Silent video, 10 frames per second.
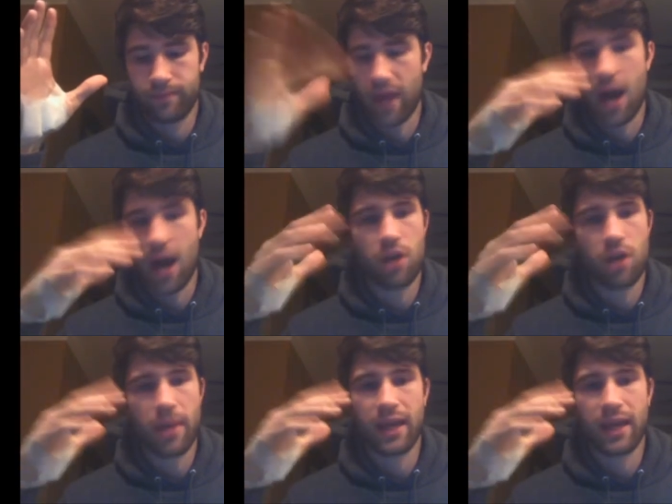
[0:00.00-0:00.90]
iron,
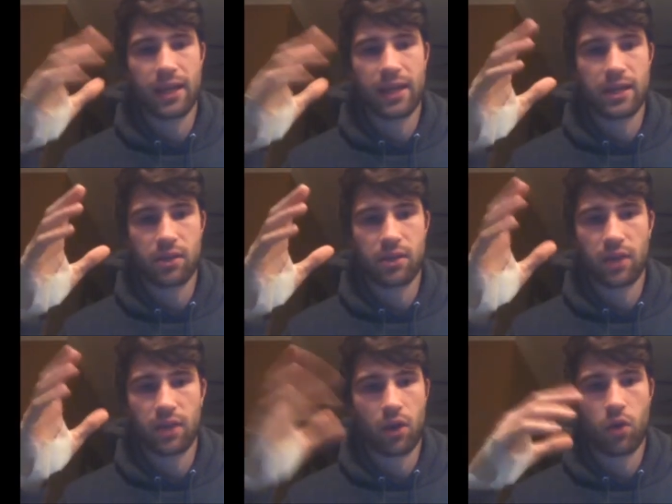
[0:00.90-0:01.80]
manganese, you know what
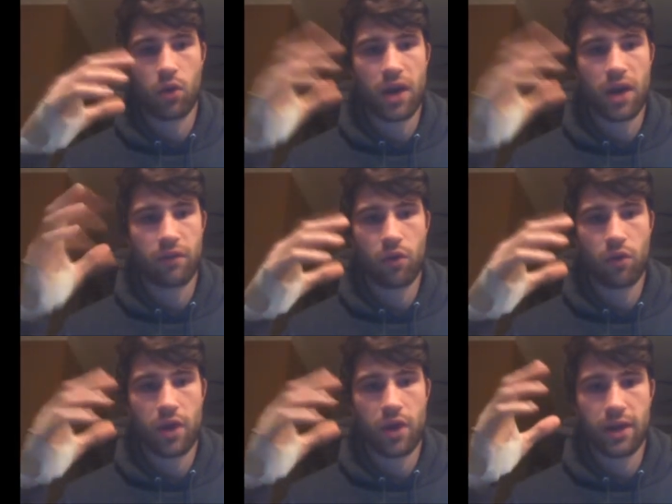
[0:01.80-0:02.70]
I'm saying, chloride,
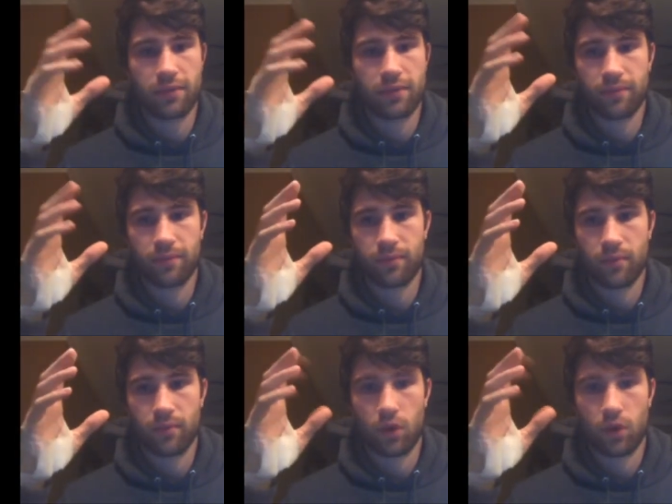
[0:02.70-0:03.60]
fluoride,
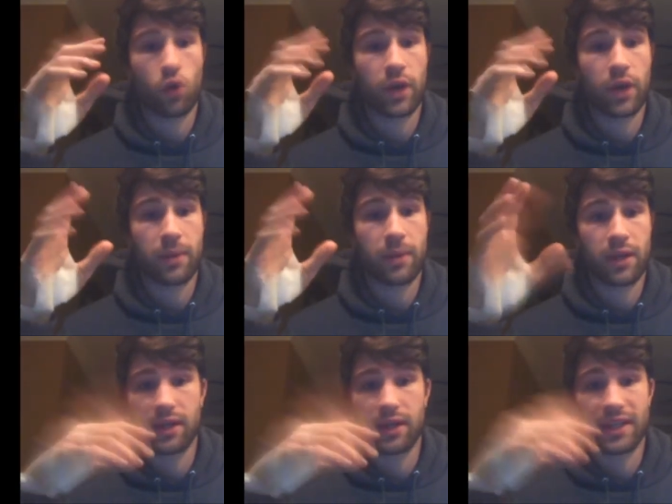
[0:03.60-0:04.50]
chlorine. I mean, it